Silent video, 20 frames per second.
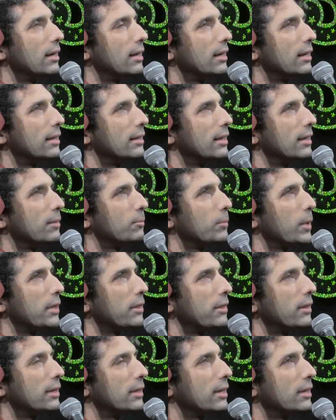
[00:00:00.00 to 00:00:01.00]
And my
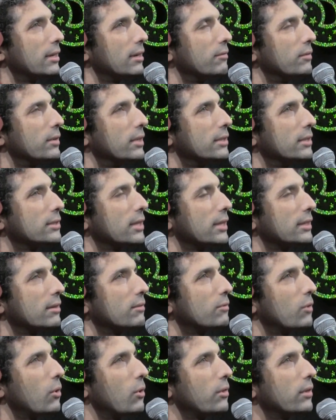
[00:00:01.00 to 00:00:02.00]
thinking of it is like
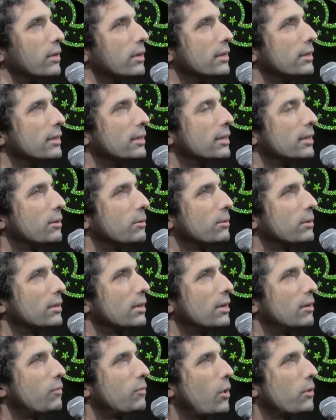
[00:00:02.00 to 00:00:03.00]
of all
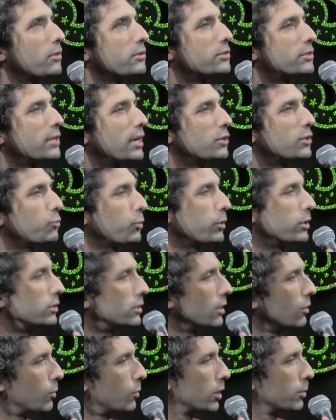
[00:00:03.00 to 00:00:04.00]
the states where you
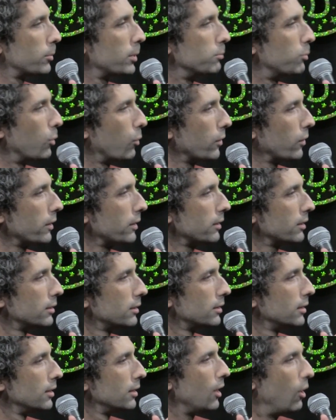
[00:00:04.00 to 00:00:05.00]
don't want to be born,
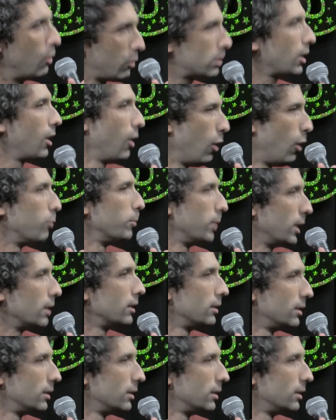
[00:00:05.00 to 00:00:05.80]
Oklahoma.